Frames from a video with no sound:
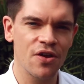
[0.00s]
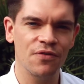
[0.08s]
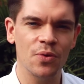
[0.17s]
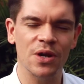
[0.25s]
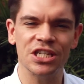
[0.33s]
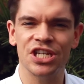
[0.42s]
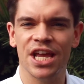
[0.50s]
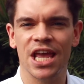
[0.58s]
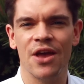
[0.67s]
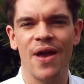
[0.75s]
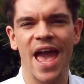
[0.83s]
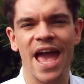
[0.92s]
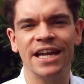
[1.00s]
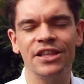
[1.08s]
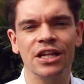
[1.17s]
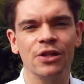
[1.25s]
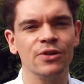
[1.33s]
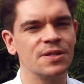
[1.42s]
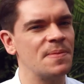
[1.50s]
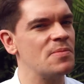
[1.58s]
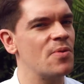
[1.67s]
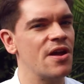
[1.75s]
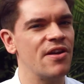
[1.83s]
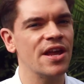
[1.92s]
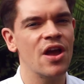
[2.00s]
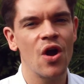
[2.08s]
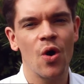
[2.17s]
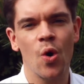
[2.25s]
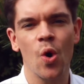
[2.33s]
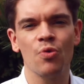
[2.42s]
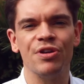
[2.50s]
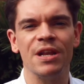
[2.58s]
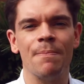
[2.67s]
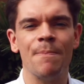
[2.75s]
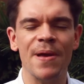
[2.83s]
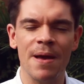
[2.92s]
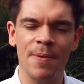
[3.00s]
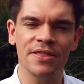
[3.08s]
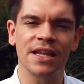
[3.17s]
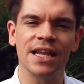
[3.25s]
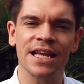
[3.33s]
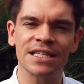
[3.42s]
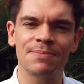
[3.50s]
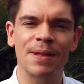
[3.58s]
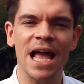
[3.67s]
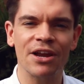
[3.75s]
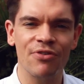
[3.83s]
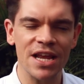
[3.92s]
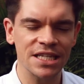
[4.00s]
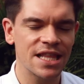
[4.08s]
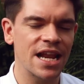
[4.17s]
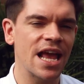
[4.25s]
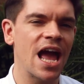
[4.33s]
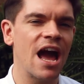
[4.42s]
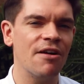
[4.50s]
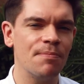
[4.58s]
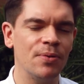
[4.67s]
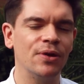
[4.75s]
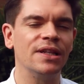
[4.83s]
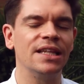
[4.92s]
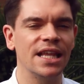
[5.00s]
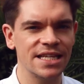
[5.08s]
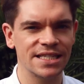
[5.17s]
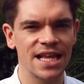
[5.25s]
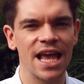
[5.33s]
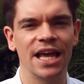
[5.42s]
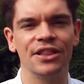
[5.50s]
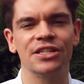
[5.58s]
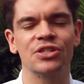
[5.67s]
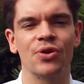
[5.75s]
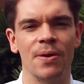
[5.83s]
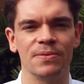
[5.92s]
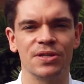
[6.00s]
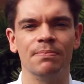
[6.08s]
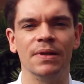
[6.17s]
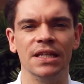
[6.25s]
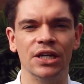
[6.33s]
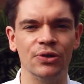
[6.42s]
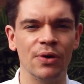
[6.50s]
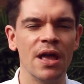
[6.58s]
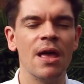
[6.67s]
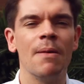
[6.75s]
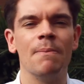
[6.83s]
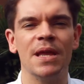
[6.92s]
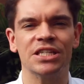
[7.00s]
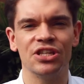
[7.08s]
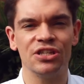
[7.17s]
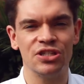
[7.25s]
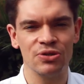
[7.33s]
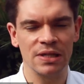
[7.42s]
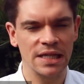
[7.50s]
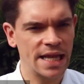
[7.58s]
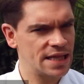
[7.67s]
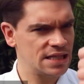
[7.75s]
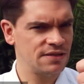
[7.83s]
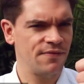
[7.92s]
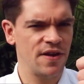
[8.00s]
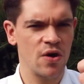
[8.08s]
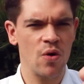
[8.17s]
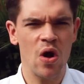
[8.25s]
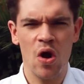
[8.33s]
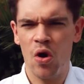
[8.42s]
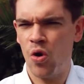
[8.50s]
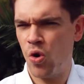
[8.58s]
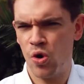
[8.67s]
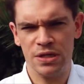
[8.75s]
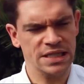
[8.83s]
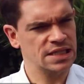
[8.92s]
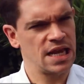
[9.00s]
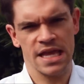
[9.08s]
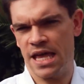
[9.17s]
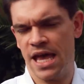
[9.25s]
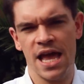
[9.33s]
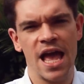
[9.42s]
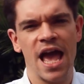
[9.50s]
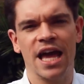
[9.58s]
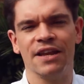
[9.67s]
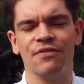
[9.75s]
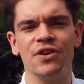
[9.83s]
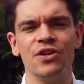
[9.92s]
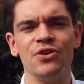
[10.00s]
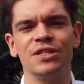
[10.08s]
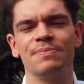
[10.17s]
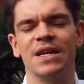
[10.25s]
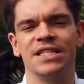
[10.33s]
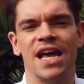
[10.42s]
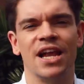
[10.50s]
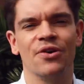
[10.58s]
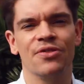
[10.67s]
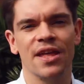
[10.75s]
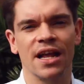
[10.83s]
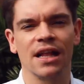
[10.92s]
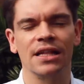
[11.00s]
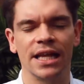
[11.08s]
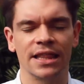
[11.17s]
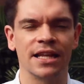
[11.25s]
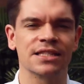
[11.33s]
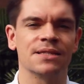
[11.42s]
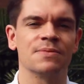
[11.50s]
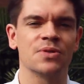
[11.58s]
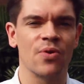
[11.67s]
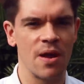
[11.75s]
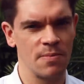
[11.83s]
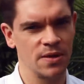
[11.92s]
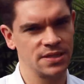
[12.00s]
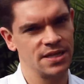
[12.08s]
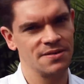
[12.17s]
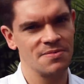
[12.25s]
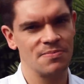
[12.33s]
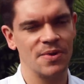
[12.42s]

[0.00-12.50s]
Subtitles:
If you want to check out any of the clothes I've been wearing or read a bit about the Lynx Black Range, then I have put links in the description below. Make sure that you do like this video or dislike it. And if you're new to my channel, then click that subscribe button.